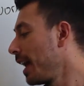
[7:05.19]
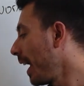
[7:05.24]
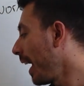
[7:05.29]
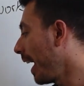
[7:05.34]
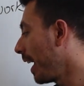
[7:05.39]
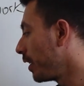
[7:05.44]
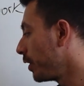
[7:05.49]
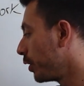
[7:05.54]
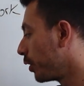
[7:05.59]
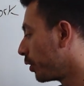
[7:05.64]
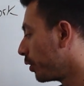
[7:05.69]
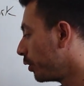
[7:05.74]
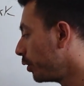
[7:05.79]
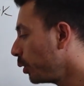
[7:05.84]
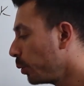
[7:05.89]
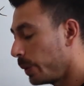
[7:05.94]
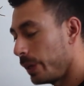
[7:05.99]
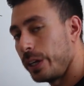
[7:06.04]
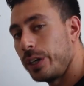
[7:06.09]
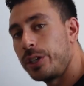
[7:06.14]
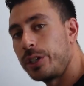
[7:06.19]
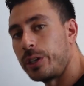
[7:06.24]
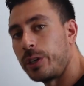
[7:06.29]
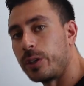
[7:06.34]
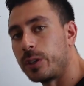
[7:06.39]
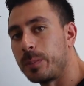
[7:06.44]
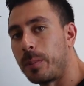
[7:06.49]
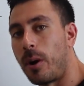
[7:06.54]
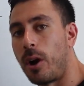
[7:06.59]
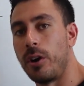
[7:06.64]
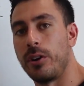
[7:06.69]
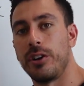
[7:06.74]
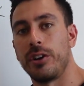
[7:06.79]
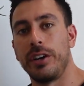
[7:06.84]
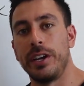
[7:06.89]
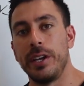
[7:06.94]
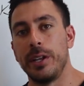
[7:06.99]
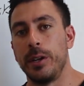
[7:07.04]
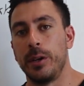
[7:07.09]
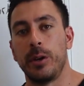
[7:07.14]
and your new insurance
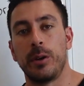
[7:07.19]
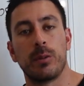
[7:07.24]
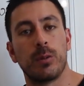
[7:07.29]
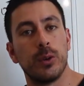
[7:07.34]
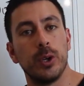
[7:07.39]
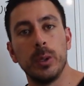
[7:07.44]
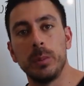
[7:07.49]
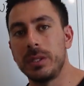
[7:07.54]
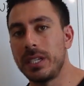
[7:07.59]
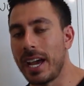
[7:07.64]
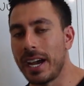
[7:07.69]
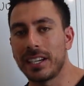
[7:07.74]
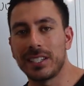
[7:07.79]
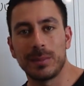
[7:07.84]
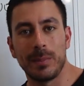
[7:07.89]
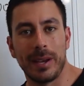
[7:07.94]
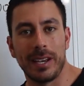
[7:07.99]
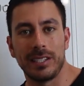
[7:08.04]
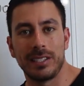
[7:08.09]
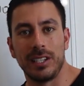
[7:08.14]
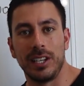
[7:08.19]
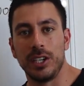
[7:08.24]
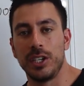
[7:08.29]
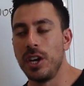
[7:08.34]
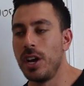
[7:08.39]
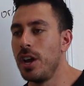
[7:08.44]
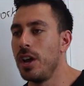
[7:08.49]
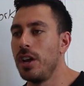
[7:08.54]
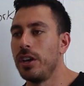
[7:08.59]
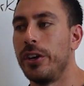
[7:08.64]
partner in a group text message.